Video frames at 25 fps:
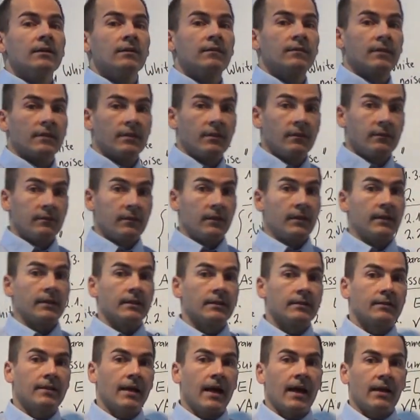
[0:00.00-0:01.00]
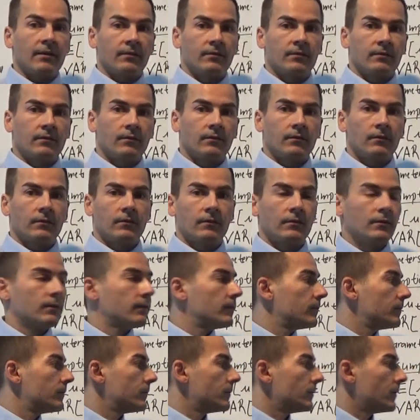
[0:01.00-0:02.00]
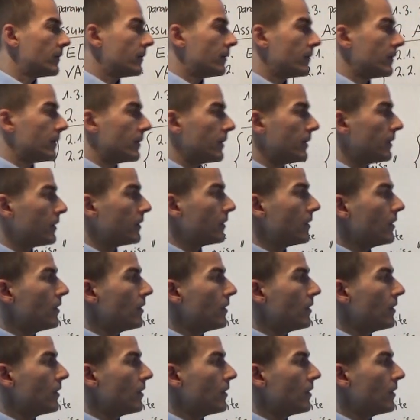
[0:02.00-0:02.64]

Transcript: statistical tests? Yeah?